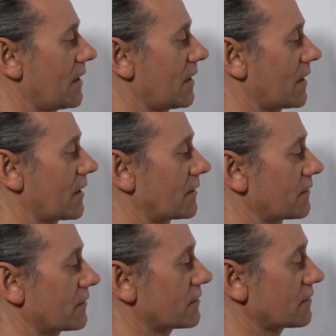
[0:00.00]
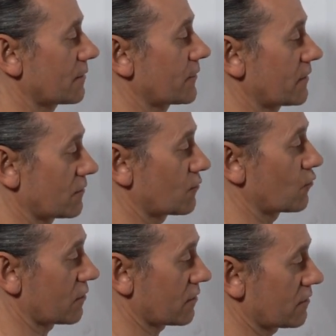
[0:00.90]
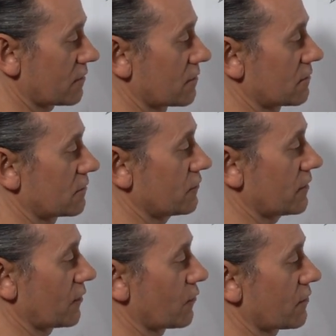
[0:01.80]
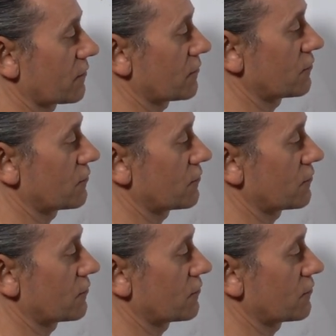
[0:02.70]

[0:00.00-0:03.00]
And this is something that's worth doing, worth